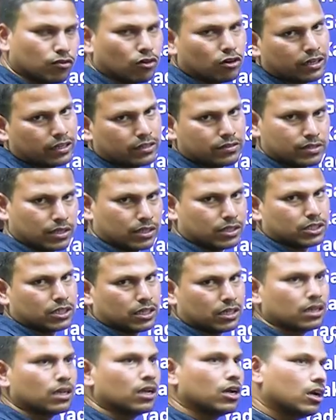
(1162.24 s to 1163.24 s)
fourteenth
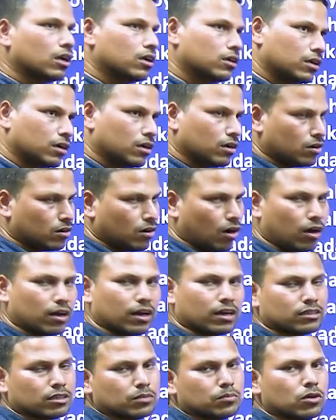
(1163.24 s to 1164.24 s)
century or
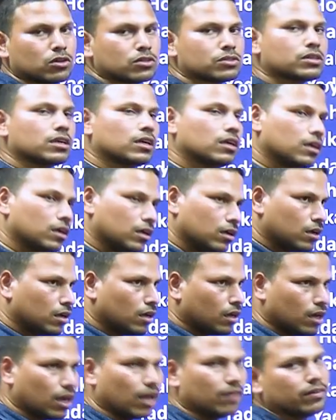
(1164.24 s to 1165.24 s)
at the most
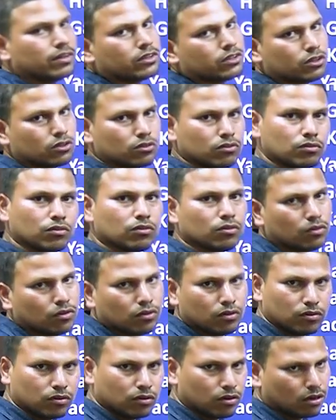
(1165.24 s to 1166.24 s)
eleventh to
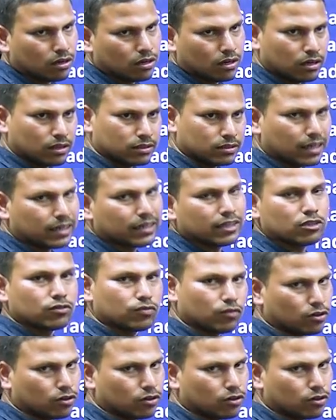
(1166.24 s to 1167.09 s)
uh, thirteenth,